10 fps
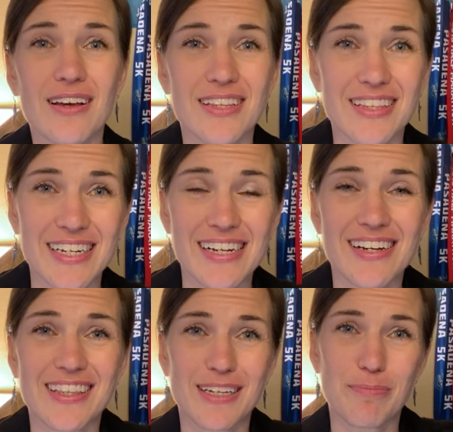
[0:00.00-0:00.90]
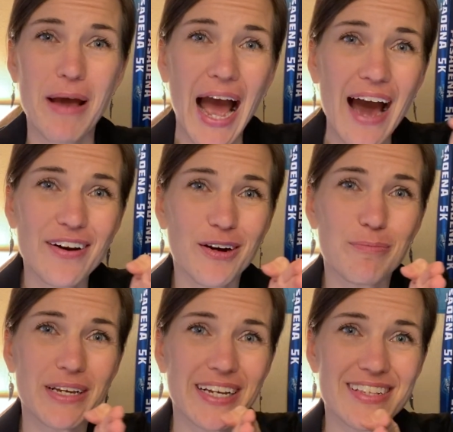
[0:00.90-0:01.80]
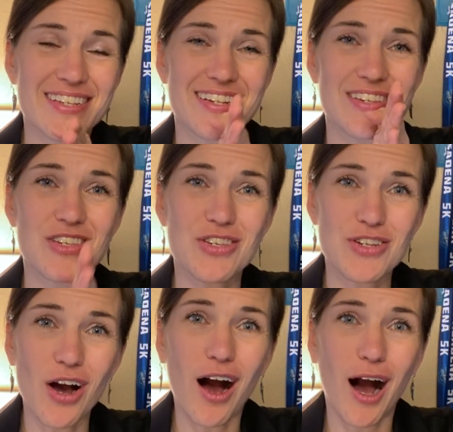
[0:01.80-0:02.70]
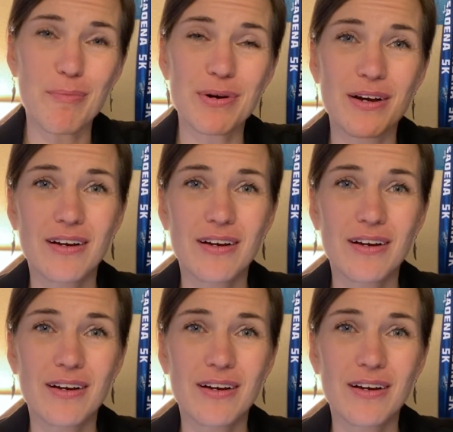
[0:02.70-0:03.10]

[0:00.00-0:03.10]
the pattern begins to stop